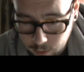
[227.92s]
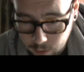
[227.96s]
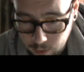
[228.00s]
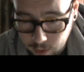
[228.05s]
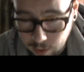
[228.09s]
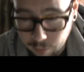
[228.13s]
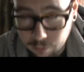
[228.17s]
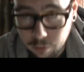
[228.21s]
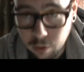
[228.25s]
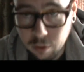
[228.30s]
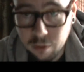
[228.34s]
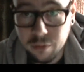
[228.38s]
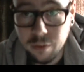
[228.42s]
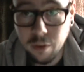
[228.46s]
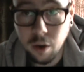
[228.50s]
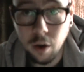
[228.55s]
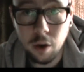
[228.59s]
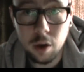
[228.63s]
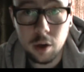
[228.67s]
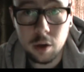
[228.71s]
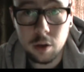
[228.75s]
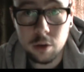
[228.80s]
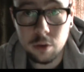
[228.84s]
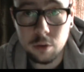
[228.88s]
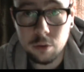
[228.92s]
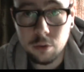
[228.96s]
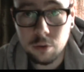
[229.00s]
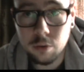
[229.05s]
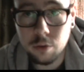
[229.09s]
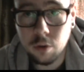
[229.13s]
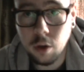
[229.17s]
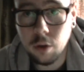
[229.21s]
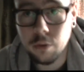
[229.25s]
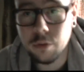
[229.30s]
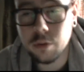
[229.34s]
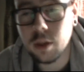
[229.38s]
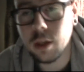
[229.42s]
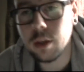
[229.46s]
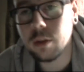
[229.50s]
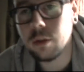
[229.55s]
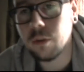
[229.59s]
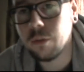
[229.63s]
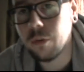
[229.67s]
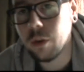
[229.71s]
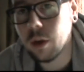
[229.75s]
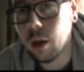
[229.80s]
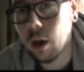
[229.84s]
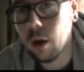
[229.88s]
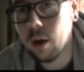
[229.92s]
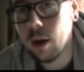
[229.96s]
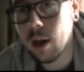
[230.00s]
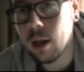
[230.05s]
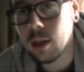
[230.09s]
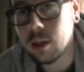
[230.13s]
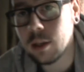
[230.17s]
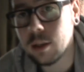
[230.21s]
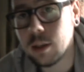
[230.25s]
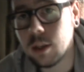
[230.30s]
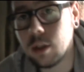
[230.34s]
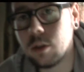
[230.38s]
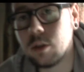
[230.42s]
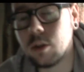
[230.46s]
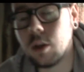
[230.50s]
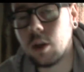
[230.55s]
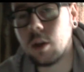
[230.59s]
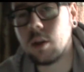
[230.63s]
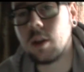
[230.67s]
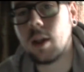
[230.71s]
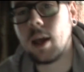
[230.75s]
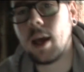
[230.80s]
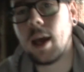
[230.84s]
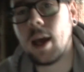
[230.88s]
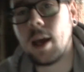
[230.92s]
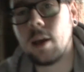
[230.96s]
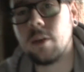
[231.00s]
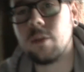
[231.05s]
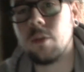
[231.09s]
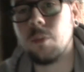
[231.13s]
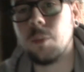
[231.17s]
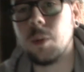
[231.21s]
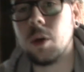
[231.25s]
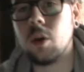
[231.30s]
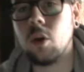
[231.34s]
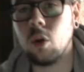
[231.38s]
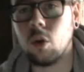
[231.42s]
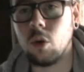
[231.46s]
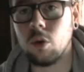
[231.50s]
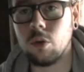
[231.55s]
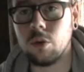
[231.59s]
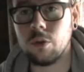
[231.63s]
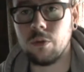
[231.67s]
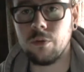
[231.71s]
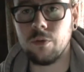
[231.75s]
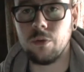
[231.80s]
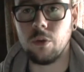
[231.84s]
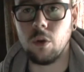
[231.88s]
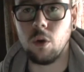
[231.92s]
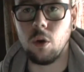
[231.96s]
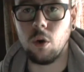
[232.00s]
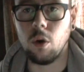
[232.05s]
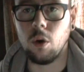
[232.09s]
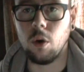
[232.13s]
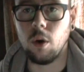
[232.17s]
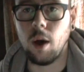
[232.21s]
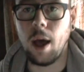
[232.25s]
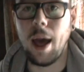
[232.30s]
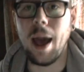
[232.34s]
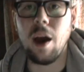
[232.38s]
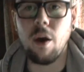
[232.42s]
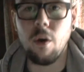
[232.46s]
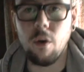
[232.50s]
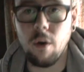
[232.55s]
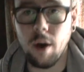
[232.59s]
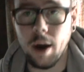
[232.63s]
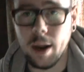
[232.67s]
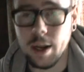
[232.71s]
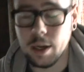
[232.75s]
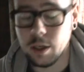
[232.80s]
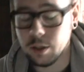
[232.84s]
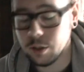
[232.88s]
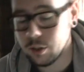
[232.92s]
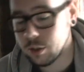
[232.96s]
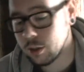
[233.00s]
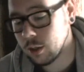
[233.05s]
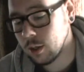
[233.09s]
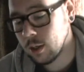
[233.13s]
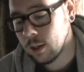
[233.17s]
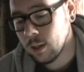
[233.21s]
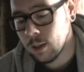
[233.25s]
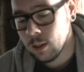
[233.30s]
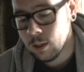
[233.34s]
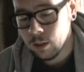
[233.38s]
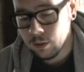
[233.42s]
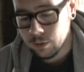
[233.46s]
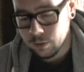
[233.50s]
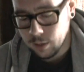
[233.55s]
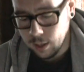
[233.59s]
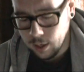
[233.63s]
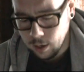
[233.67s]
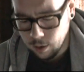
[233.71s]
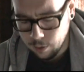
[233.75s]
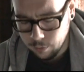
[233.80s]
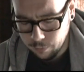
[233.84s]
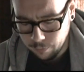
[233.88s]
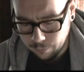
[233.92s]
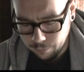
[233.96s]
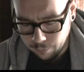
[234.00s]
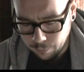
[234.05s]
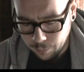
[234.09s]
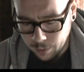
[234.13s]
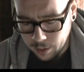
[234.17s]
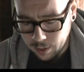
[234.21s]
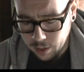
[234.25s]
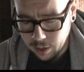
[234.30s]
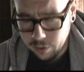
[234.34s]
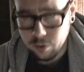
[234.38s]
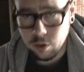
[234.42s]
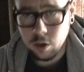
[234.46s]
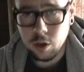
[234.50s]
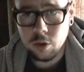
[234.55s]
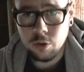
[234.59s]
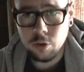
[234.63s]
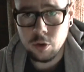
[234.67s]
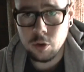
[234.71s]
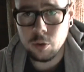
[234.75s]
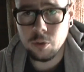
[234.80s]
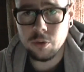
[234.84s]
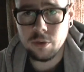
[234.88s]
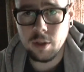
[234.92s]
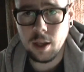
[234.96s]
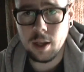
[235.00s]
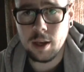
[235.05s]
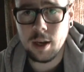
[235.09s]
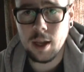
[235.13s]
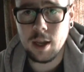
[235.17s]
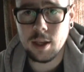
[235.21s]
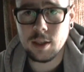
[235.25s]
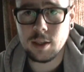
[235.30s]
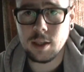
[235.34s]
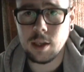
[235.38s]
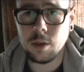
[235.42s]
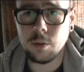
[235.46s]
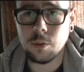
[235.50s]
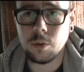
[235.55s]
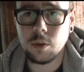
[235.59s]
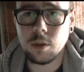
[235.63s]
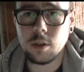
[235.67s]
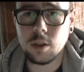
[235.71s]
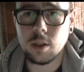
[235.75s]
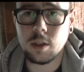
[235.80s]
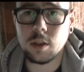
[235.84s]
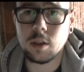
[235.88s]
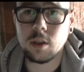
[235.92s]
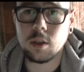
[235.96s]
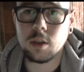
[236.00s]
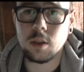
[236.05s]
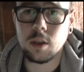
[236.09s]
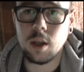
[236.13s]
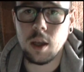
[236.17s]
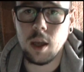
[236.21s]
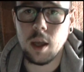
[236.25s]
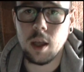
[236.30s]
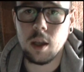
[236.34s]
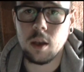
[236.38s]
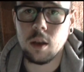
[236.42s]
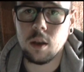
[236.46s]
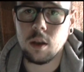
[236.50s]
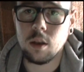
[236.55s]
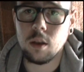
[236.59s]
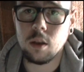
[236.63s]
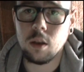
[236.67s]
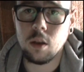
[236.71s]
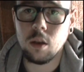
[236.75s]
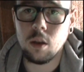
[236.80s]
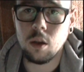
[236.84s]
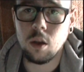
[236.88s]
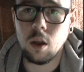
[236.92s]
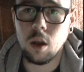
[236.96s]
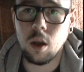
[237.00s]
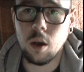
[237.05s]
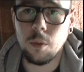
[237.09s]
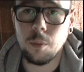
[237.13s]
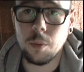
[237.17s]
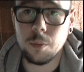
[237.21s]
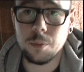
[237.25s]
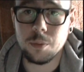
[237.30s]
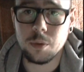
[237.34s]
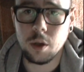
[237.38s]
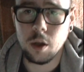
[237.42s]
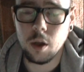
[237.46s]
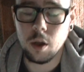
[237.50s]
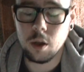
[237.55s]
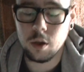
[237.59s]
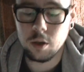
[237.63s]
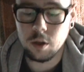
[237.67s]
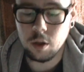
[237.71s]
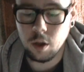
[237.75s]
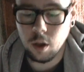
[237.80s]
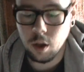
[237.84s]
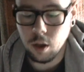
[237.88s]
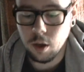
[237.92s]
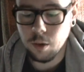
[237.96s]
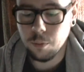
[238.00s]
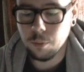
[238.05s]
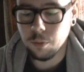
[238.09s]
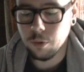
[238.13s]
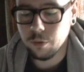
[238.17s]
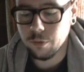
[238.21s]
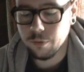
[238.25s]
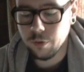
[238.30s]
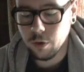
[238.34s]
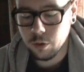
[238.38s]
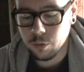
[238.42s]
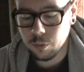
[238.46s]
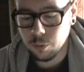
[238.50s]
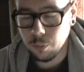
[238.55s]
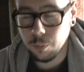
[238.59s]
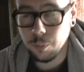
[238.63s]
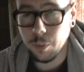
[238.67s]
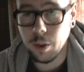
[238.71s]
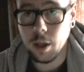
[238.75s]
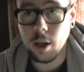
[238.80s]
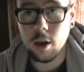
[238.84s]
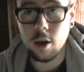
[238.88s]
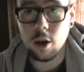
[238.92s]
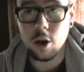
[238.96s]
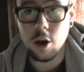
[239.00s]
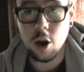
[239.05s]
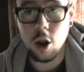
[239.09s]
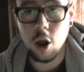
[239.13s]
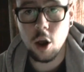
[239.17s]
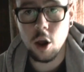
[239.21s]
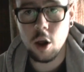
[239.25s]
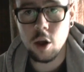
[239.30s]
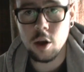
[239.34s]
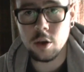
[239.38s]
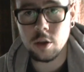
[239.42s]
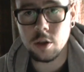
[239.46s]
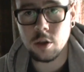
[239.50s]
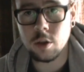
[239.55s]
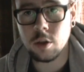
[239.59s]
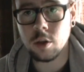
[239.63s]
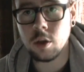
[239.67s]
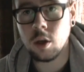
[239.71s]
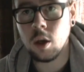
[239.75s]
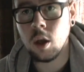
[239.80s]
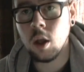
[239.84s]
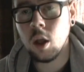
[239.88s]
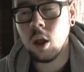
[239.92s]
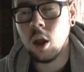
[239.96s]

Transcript: the level of violence. Obviously, it's a video nasty, so there had to be cause for outrage. Now, for me, there's only two standout sequences in Absurd. The first one being a nurse